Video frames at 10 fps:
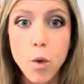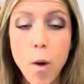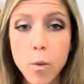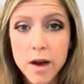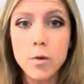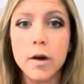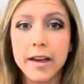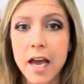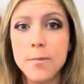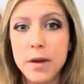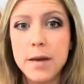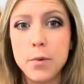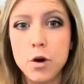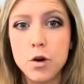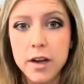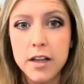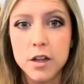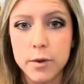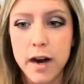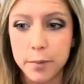We will get people in
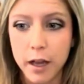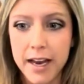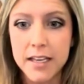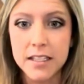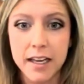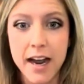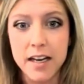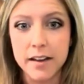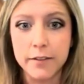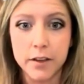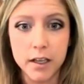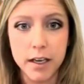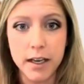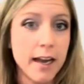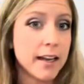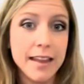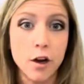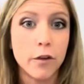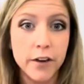the right place to kind of get it that all